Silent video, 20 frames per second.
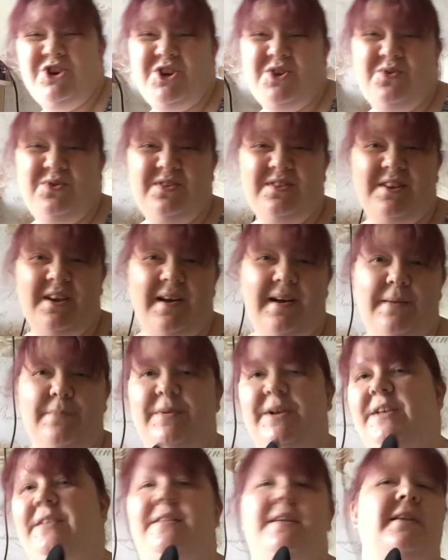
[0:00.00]
new start
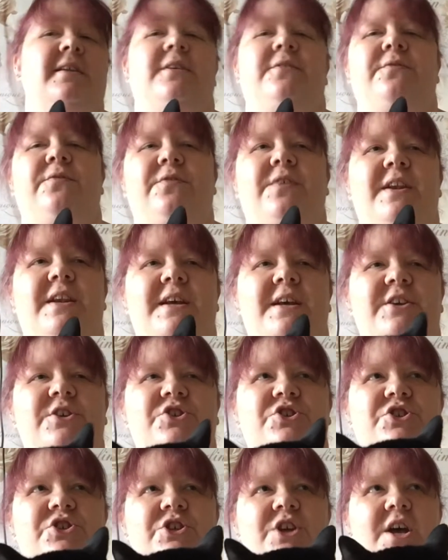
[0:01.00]
because I did
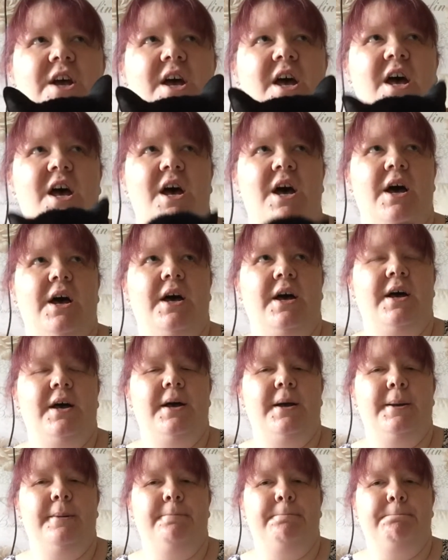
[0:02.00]
finish
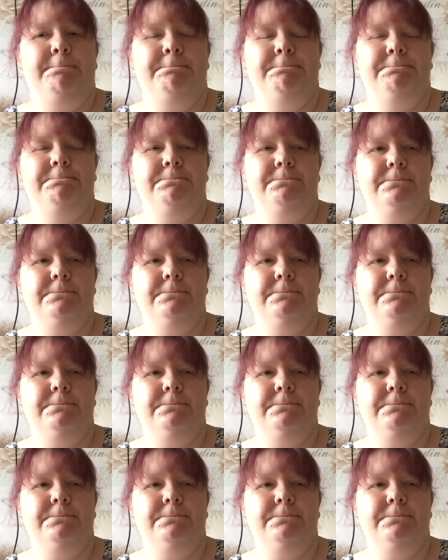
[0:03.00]
the